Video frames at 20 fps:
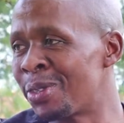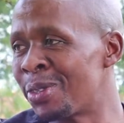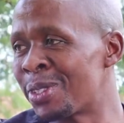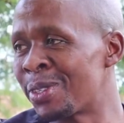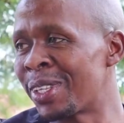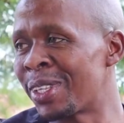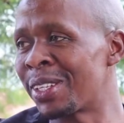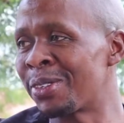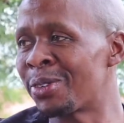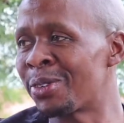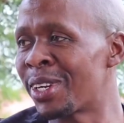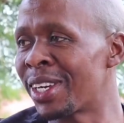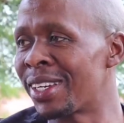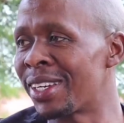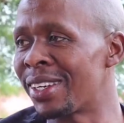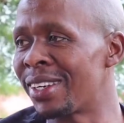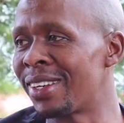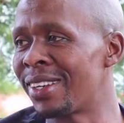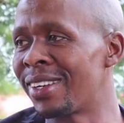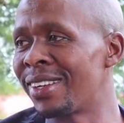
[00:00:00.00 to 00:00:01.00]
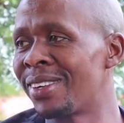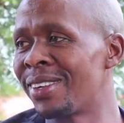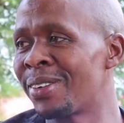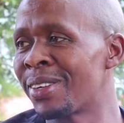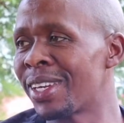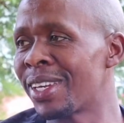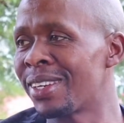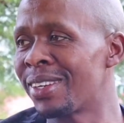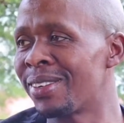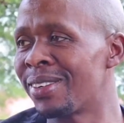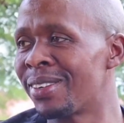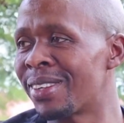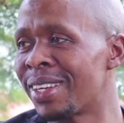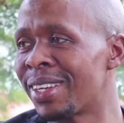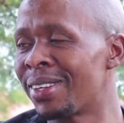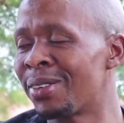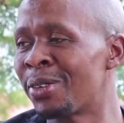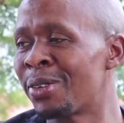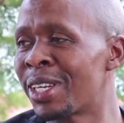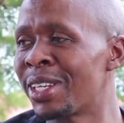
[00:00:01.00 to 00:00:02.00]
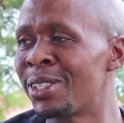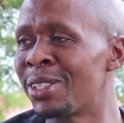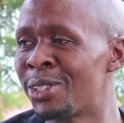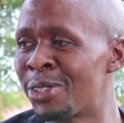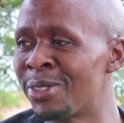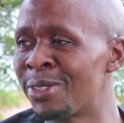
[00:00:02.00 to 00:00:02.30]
so that we can do